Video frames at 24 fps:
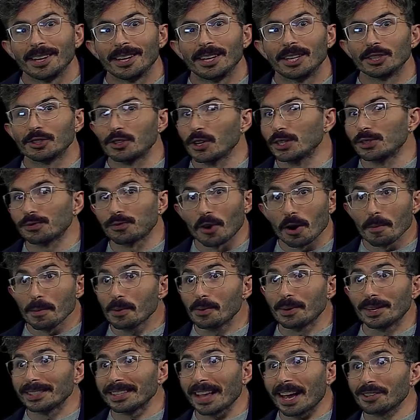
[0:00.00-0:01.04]
transforming
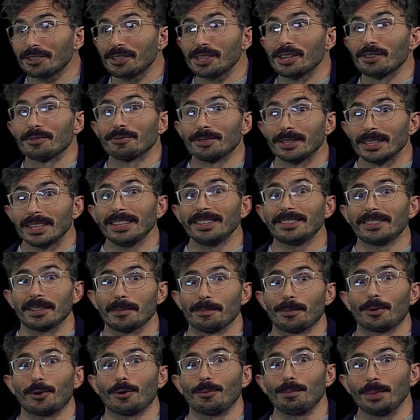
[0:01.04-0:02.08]
what is actually a really
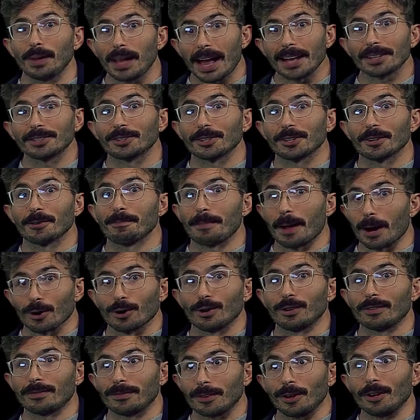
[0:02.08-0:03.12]
simple plaster
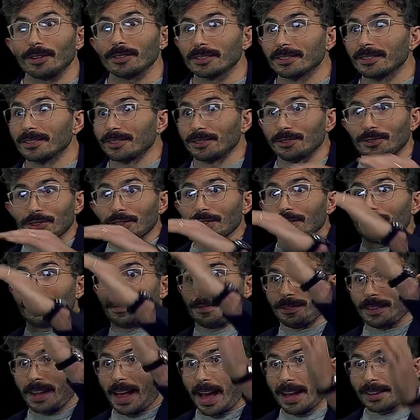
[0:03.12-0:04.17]
barrel vault, this is just a
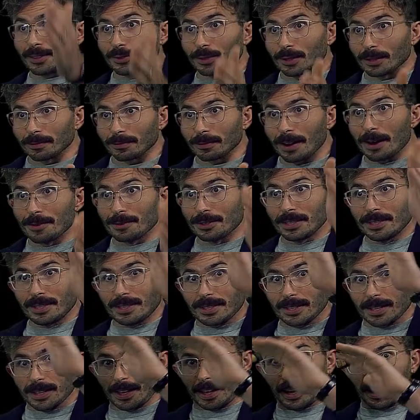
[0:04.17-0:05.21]
flat sort of rounded
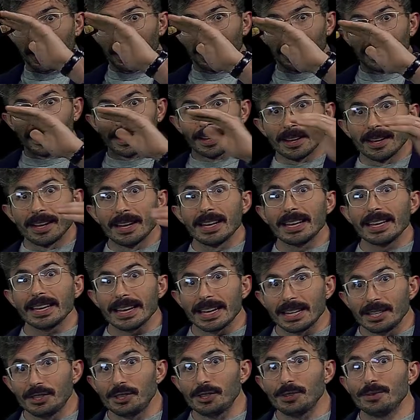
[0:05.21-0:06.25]
ceiling,
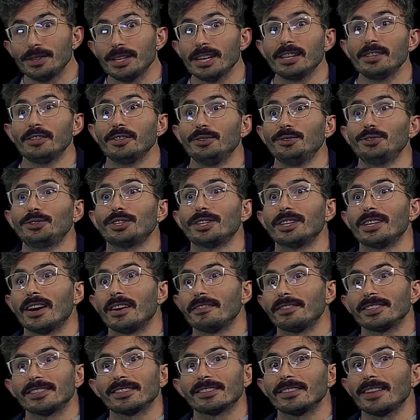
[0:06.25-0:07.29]
into the illusion of a
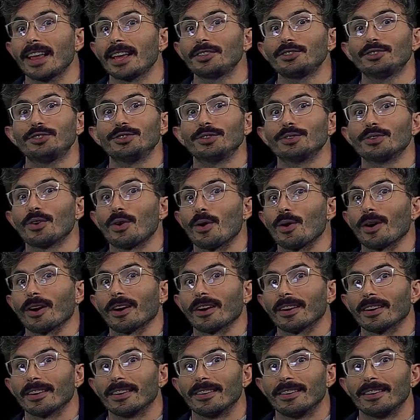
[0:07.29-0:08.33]
celestial court.
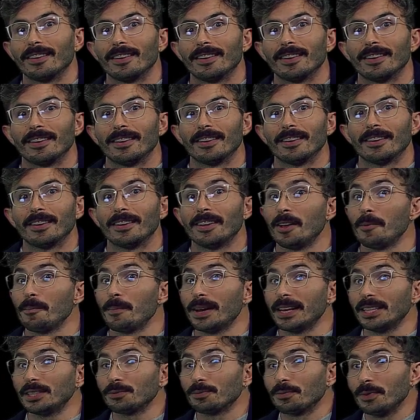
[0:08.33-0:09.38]
But
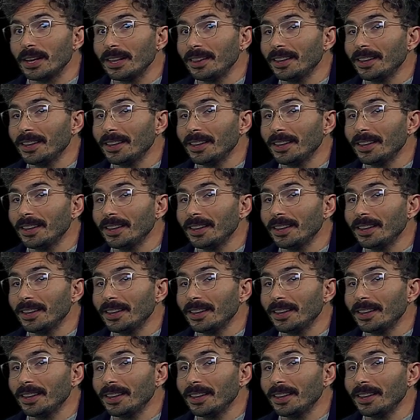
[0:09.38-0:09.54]
his real